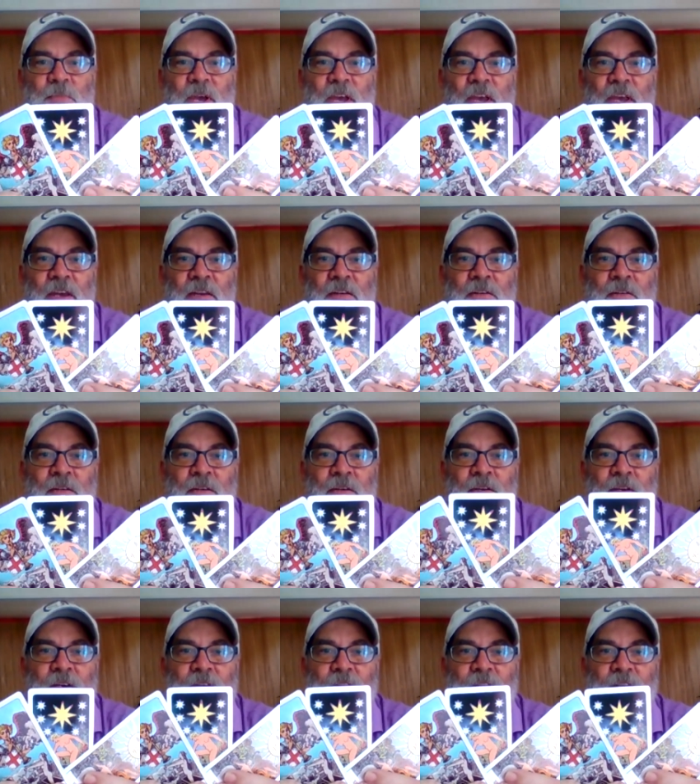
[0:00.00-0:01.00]
was made
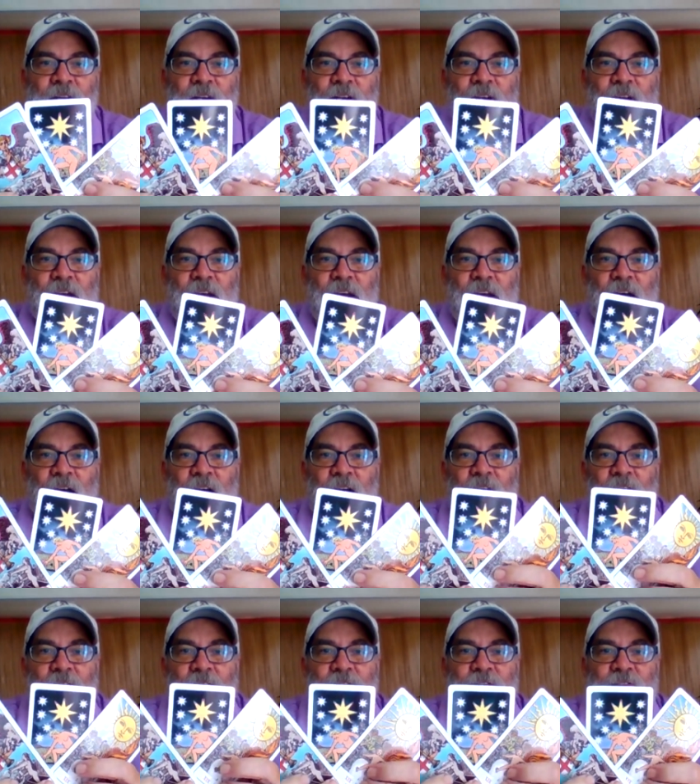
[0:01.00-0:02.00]

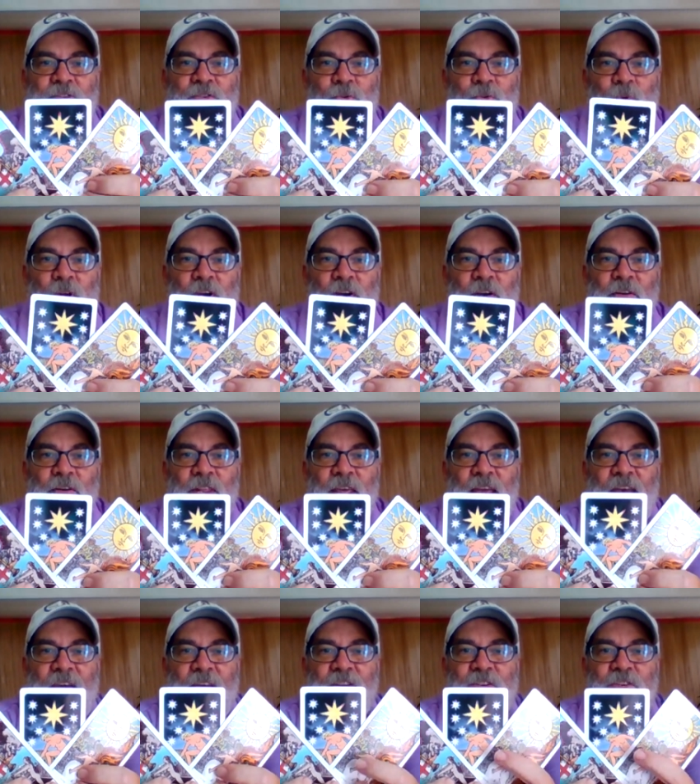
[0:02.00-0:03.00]
uh, to where
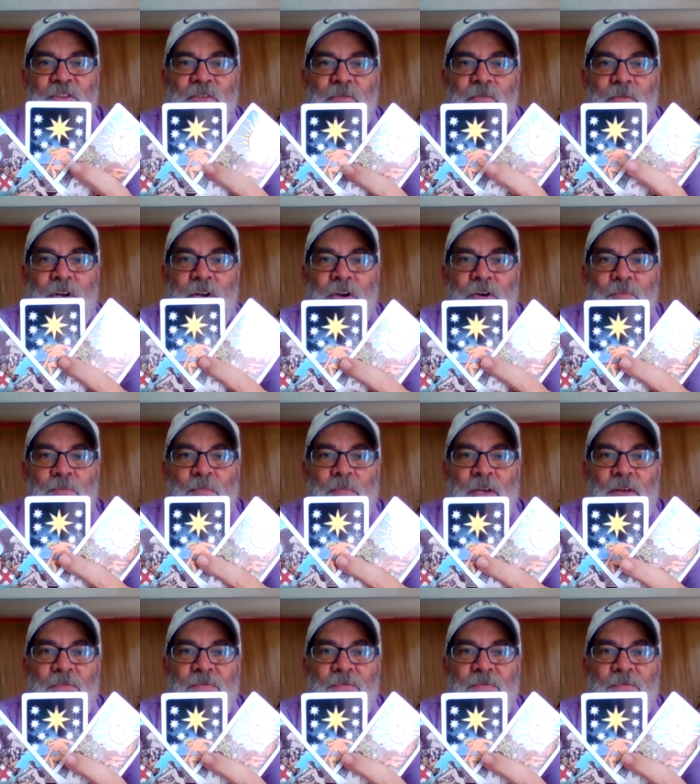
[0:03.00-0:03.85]
they had to you know